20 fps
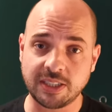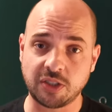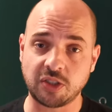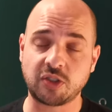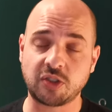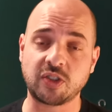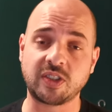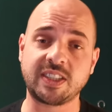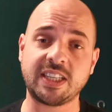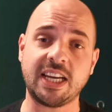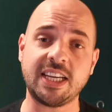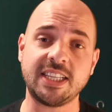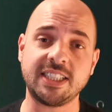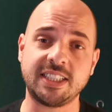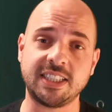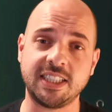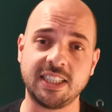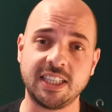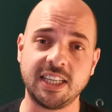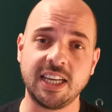in the
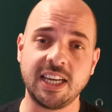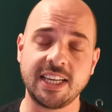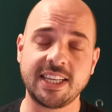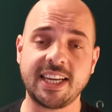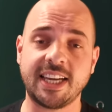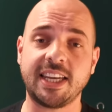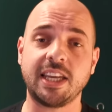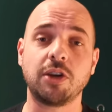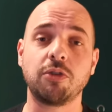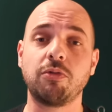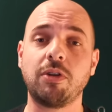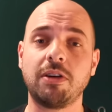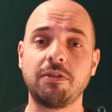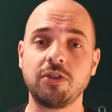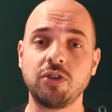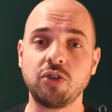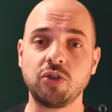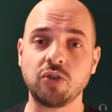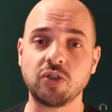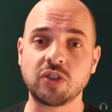society, getting
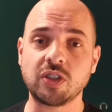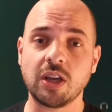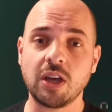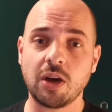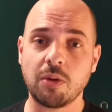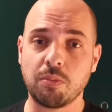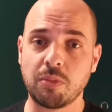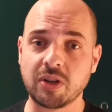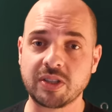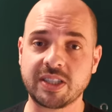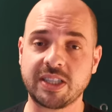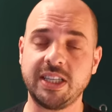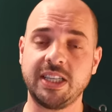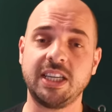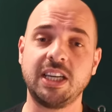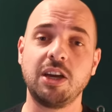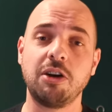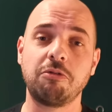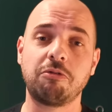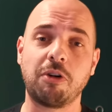revenues
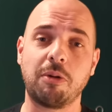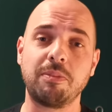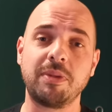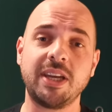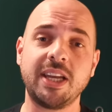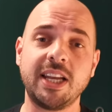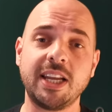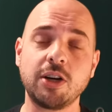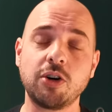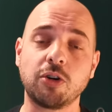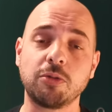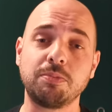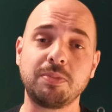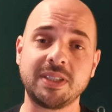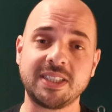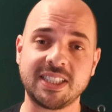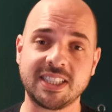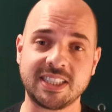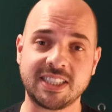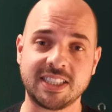mostly from illegal
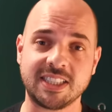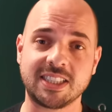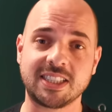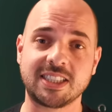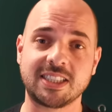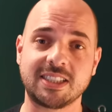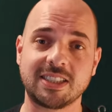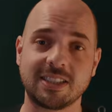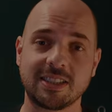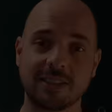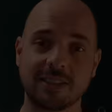businesses.